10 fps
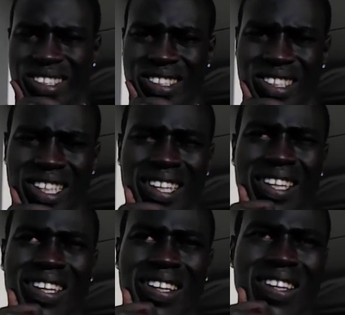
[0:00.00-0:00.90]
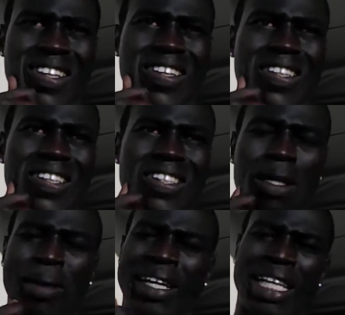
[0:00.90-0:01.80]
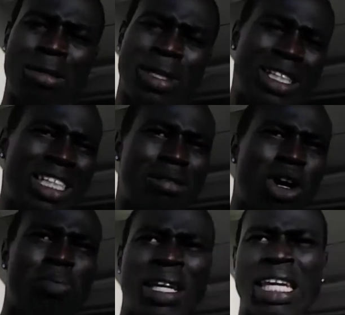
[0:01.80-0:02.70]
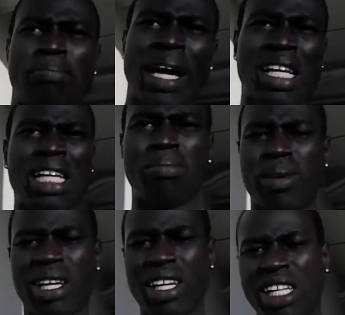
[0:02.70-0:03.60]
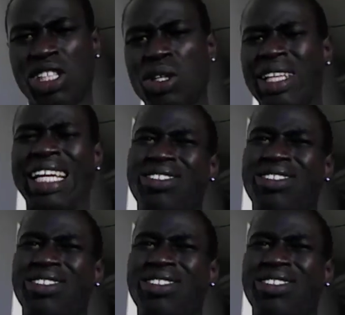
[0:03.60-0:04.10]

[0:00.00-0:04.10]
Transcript: yeah. So I met him and he helped me get back up. It took like